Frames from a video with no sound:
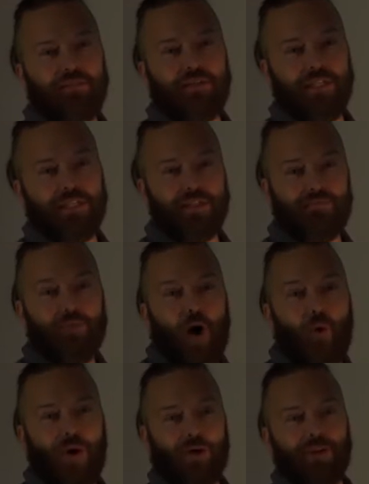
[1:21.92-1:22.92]
which is
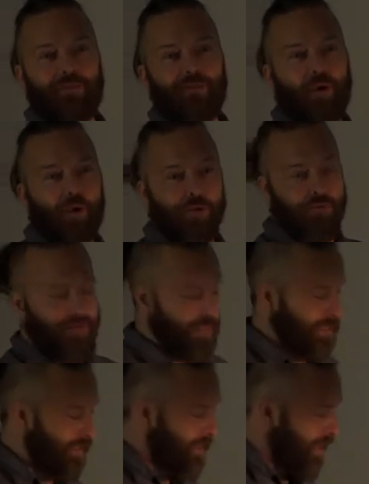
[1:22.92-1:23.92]
how I got involved
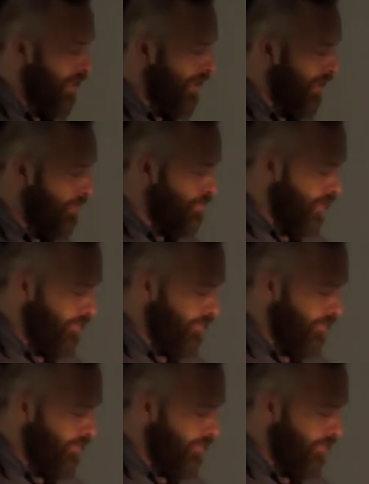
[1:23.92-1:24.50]
with the GIMP